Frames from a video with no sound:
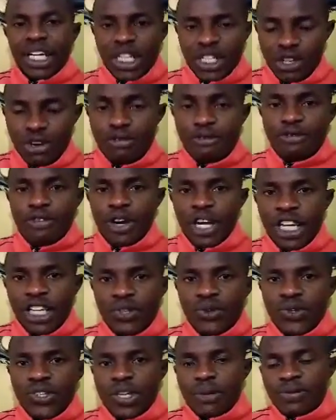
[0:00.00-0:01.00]
Don't forget
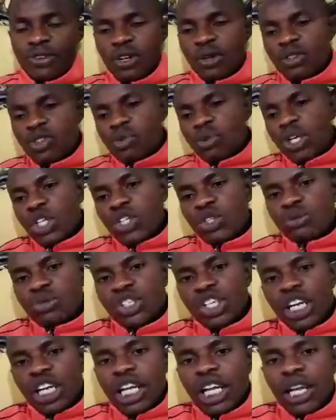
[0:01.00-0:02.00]
to subscribe to my YouTube
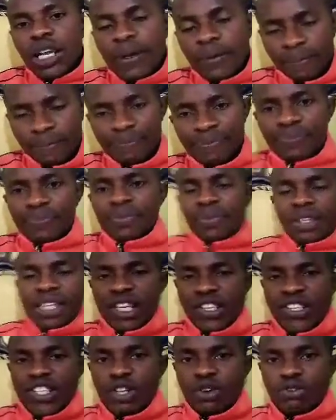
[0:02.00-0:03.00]
channel,
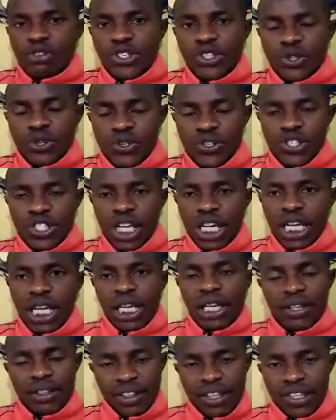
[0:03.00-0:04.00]
Yassin Innovations channel.
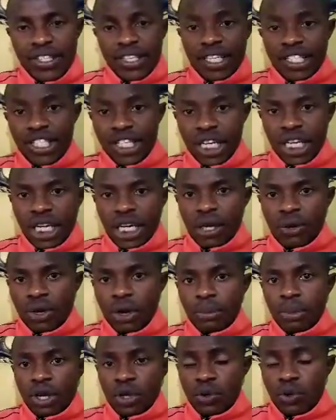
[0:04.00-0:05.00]
This is a channel
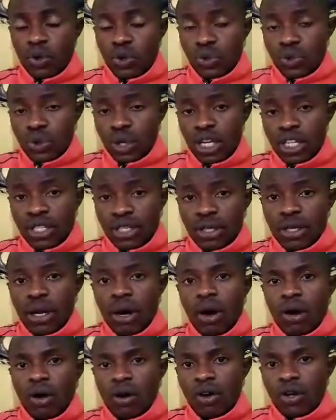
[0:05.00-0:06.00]
whereby you're going to get
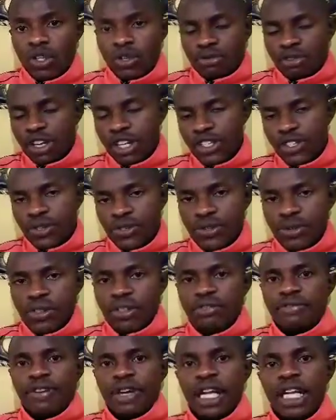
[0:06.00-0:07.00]
all notifications on the
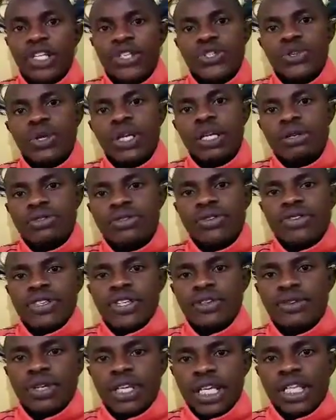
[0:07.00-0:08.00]
financial literacy
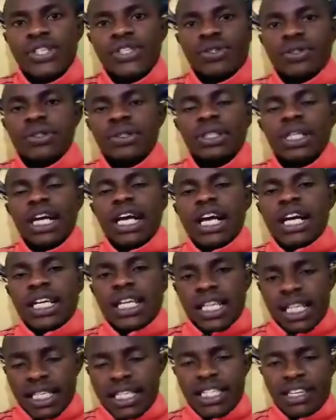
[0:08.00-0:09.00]
education,
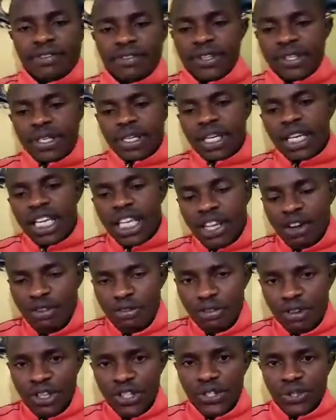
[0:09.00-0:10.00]
creativity,
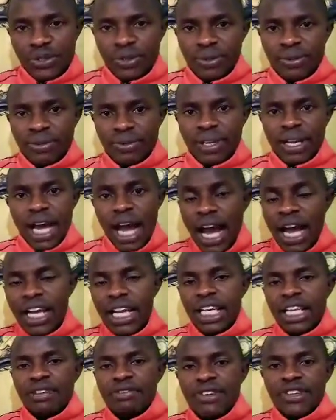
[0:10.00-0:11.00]
innovation, and
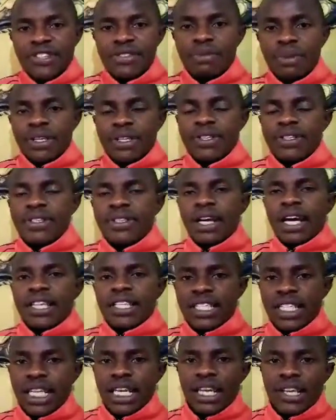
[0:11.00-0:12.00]
investments.
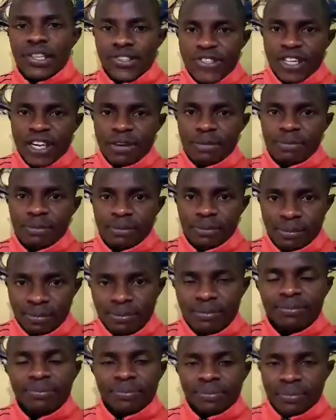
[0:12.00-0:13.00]
Until next time,
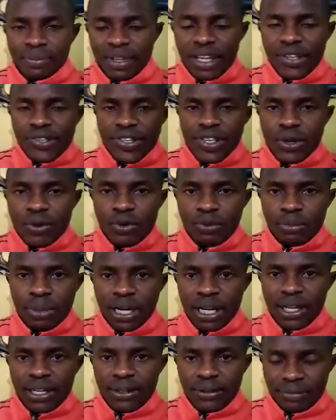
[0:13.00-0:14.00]
say
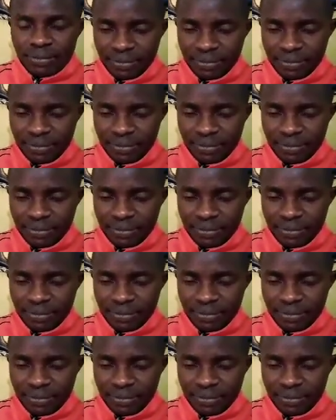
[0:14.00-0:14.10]
goodbye.